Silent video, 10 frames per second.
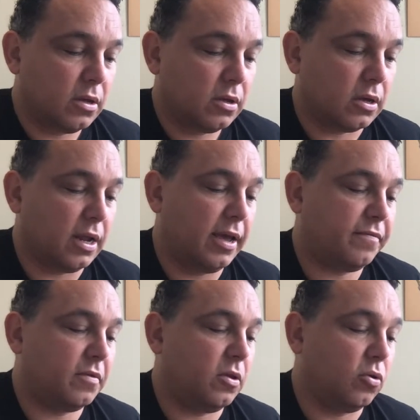You're
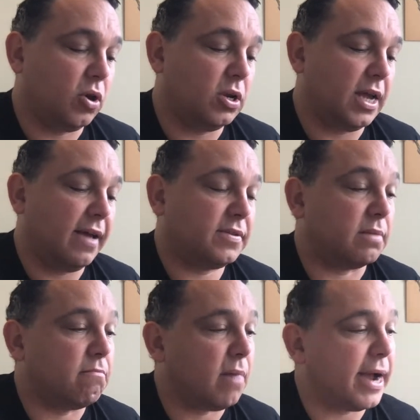going to have
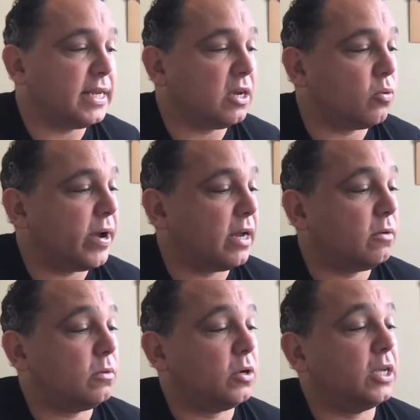some mighty
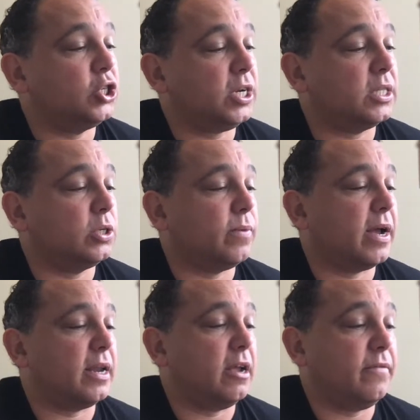queer-looking chickens
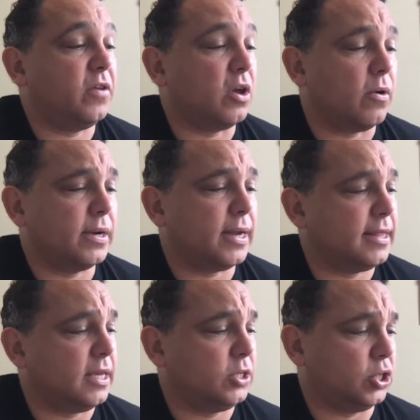around here if you go on like
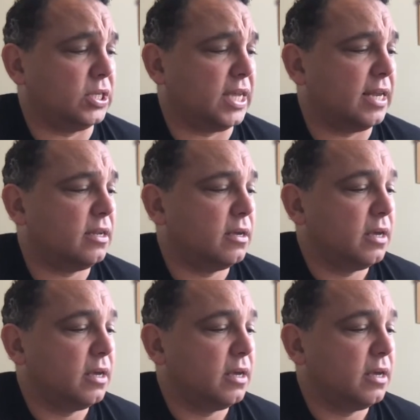this, she said.